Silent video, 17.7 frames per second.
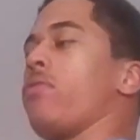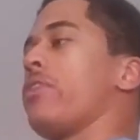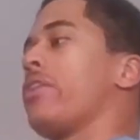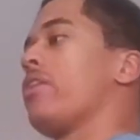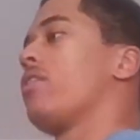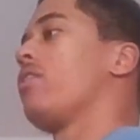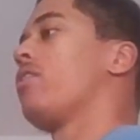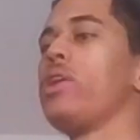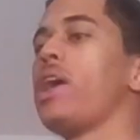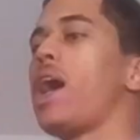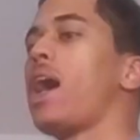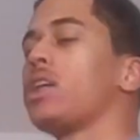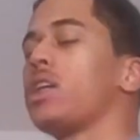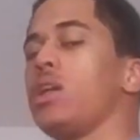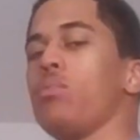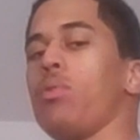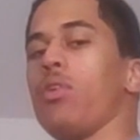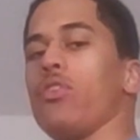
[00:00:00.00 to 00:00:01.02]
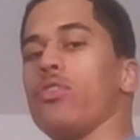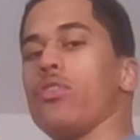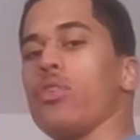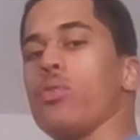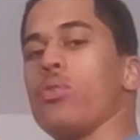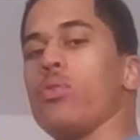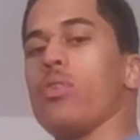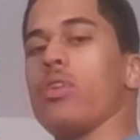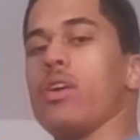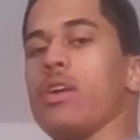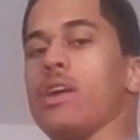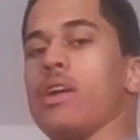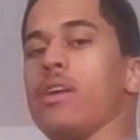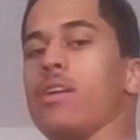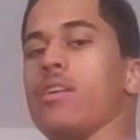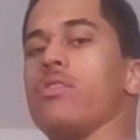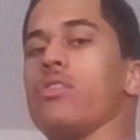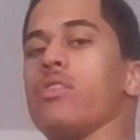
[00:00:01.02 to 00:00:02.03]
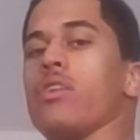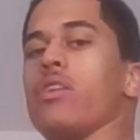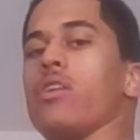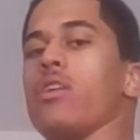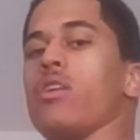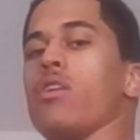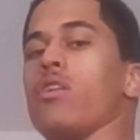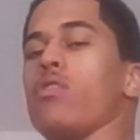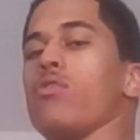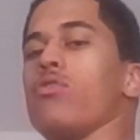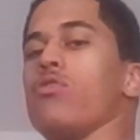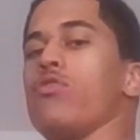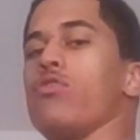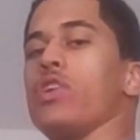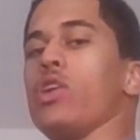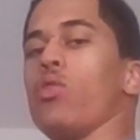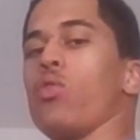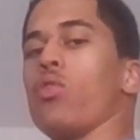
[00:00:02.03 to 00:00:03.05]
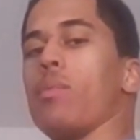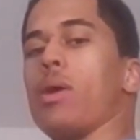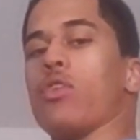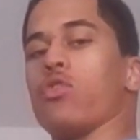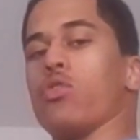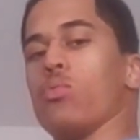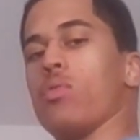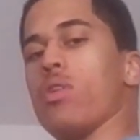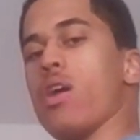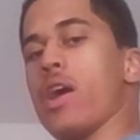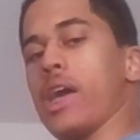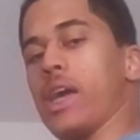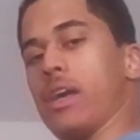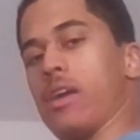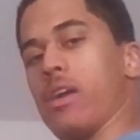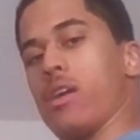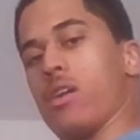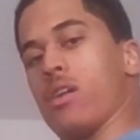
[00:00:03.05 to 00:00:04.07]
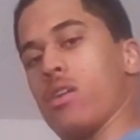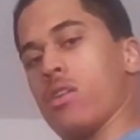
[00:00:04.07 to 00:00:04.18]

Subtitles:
What we actually want to do is feel the muscle working.